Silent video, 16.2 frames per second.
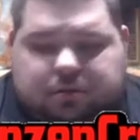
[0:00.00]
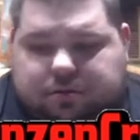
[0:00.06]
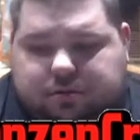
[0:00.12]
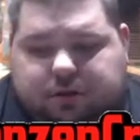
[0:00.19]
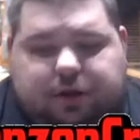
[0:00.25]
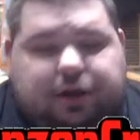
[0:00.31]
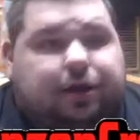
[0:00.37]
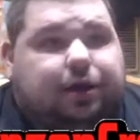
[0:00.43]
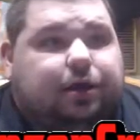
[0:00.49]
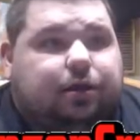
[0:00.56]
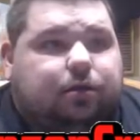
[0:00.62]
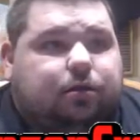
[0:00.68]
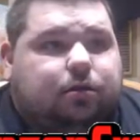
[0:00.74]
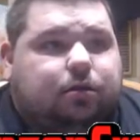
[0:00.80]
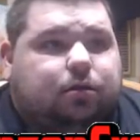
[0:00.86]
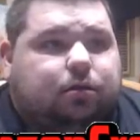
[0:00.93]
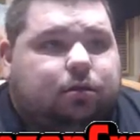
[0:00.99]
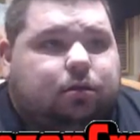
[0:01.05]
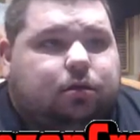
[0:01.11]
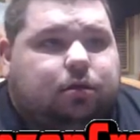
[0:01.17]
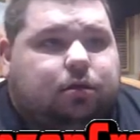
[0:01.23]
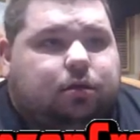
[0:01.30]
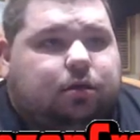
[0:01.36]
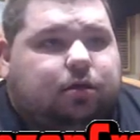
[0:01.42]
Alright.
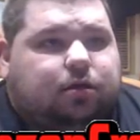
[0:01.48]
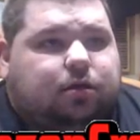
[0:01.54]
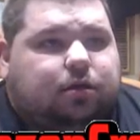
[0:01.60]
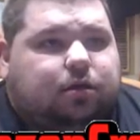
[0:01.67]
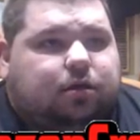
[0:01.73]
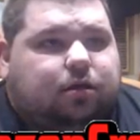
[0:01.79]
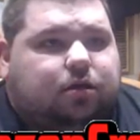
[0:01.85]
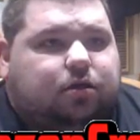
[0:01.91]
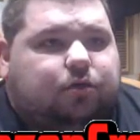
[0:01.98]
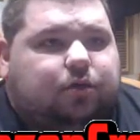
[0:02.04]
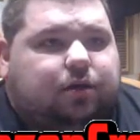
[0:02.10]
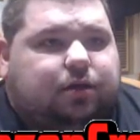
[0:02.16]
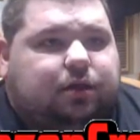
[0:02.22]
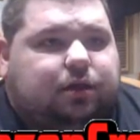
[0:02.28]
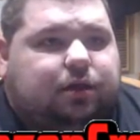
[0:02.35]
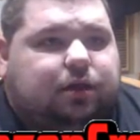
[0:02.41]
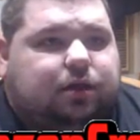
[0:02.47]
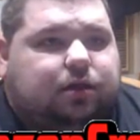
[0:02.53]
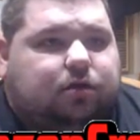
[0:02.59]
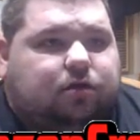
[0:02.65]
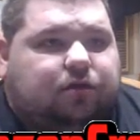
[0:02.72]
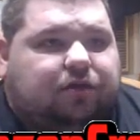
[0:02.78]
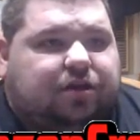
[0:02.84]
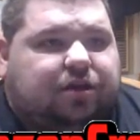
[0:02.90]
Quickly get
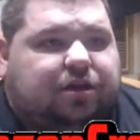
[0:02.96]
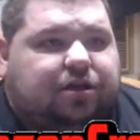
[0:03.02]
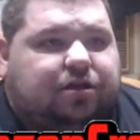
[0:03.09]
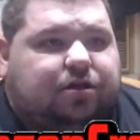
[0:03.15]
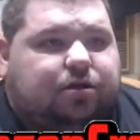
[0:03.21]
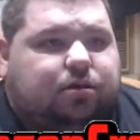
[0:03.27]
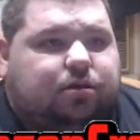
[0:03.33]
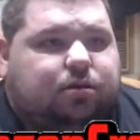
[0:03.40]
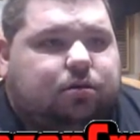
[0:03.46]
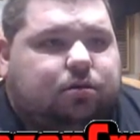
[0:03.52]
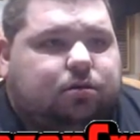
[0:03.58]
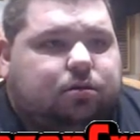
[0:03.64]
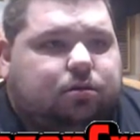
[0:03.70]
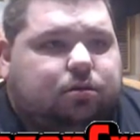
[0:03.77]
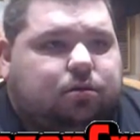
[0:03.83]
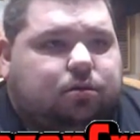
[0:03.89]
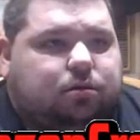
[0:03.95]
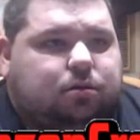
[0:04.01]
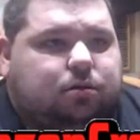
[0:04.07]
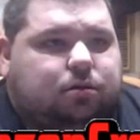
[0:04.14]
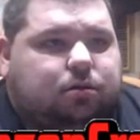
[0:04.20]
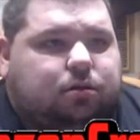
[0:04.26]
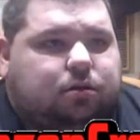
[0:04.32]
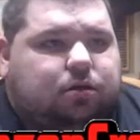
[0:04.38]
over here.
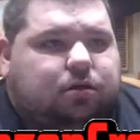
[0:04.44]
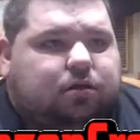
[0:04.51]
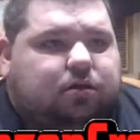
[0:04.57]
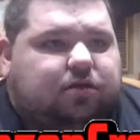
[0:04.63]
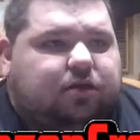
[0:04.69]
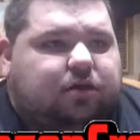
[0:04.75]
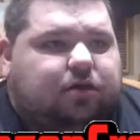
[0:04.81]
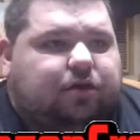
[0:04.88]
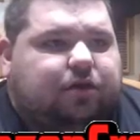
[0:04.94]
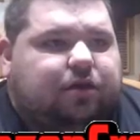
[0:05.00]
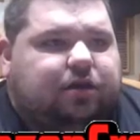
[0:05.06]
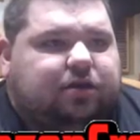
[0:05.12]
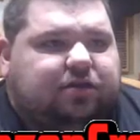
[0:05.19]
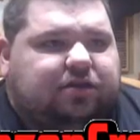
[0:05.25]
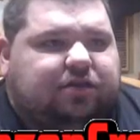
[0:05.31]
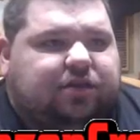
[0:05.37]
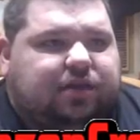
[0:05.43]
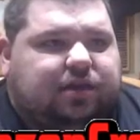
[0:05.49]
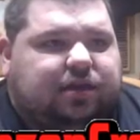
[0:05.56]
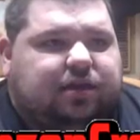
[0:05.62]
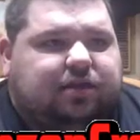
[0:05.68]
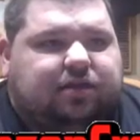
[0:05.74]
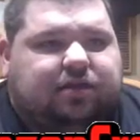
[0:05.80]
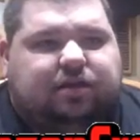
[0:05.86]
So here's the thing
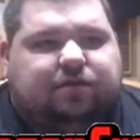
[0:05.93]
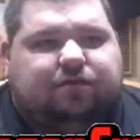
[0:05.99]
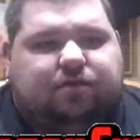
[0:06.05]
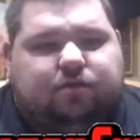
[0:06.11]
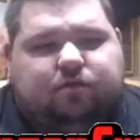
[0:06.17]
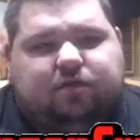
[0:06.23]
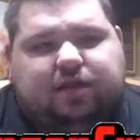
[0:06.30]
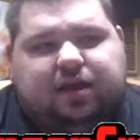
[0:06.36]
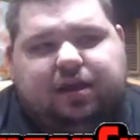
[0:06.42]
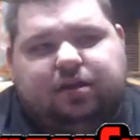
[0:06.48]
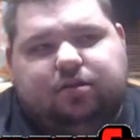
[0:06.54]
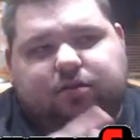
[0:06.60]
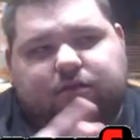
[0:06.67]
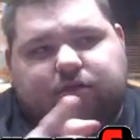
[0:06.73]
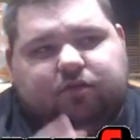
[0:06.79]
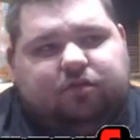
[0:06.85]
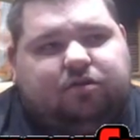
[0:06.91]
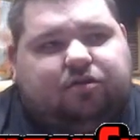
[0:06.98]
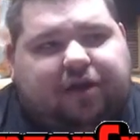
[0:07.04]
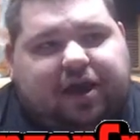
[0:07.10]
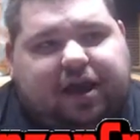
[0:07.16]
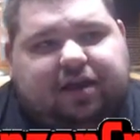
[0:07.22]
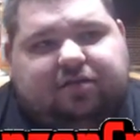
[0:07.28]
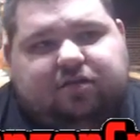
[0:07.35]
is, if you stand on those
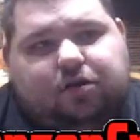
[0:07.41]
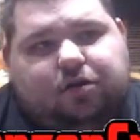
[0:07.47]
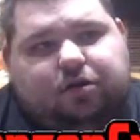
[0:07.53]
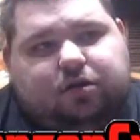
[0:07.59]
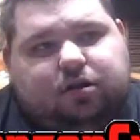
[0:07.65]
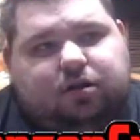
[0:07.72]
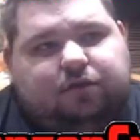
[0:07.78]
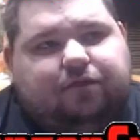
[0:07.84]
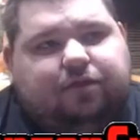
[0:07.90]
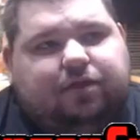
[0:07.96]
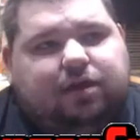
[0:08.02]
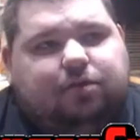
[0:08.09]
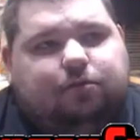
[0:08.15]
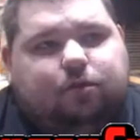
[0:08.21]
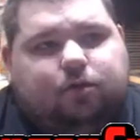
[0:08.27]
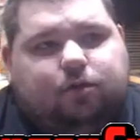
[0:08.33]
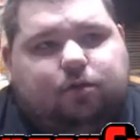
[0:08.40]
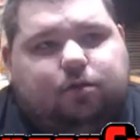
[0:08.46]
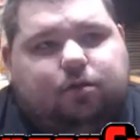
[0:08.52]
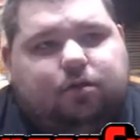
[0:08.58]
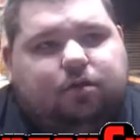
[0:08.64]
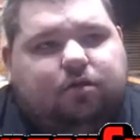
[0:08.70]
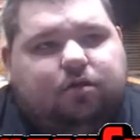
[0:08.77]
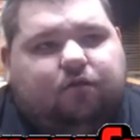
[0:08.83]
cracks long enough, they will
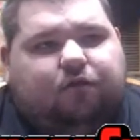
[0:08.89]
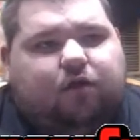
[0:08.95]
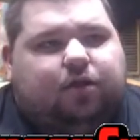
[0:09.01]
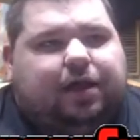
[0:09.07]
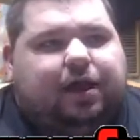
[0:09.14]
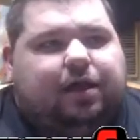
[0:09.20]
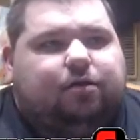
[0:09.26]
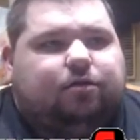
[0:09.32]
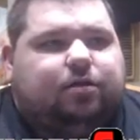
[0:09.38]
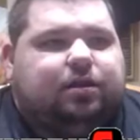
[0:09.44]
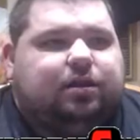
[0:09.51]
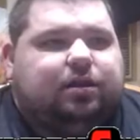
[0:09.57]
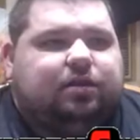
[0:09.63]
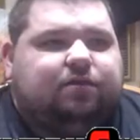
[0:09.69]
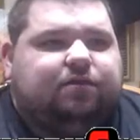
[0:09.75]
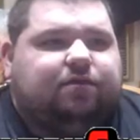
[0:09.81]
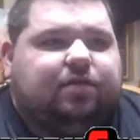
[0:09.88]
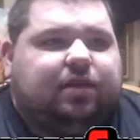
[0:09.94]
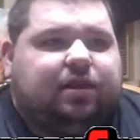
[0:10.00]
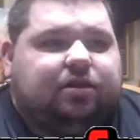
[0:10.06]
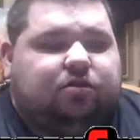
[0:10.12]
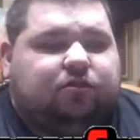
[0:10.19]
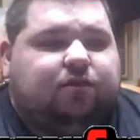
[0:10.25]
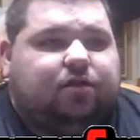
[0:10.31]
fall out. And if they
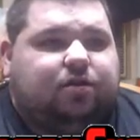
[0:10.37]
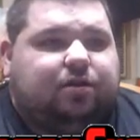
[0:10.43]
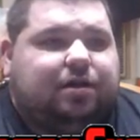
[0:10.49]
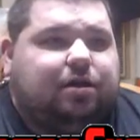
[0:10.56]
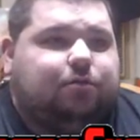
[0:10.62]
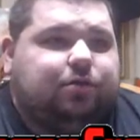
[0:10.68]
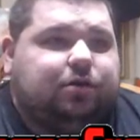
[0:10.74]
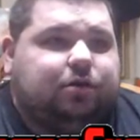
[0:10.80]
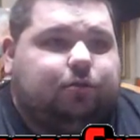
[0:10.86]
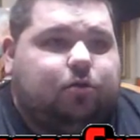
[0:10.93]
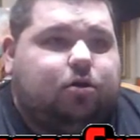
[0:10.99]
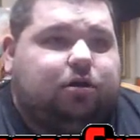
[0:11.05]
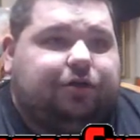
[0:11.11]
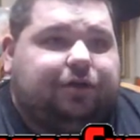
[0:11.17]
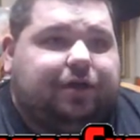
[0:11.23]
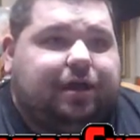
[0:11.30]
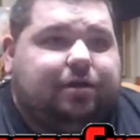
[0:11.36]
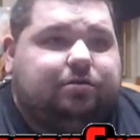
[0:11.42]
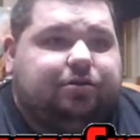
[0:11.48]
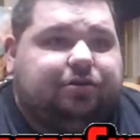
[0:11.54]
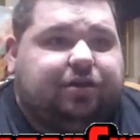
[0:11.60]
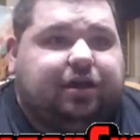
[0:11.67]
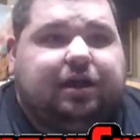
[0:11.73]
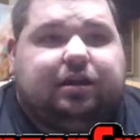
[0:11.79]
do fall out when you're walking around,
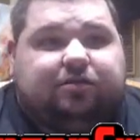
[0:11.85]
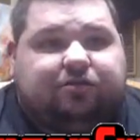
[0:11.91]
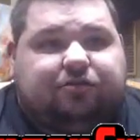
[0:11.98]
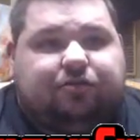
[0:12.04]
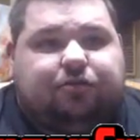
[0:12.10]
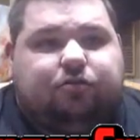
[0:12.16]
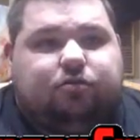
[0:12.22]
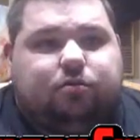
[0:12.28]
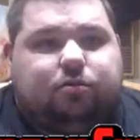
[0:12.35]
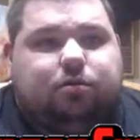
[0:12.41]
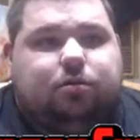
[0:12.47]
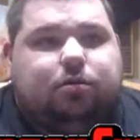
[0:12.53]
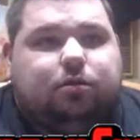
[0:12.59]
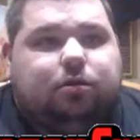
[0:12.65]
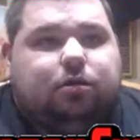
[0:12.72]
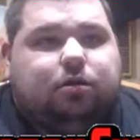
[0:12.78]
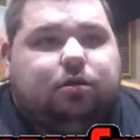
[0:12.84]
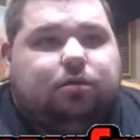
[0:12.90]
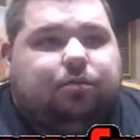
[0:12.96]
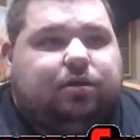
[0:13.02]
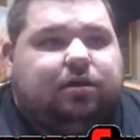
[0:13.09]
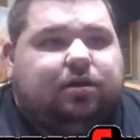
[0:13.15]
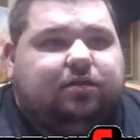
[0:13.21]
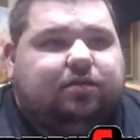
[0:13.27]
you're kind of screwed
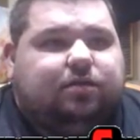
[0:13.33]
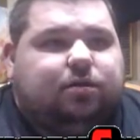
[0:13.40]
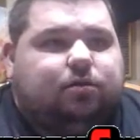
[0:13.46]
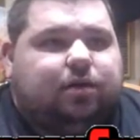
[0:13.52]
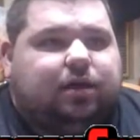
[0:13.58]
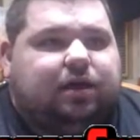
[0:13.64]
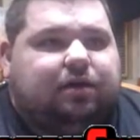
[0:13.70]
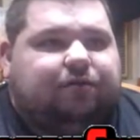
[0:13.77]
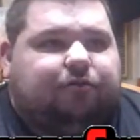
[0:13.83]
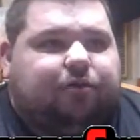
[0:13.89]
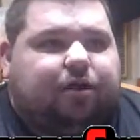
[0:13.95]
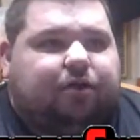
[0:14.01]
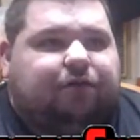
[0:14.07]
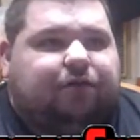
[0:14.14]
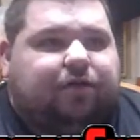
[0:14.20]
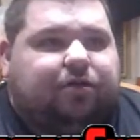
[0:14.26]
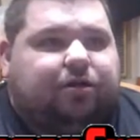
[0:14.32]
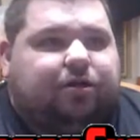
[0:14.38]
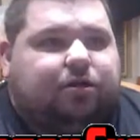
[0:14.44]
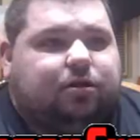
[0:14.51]
because you don't have the rock feather.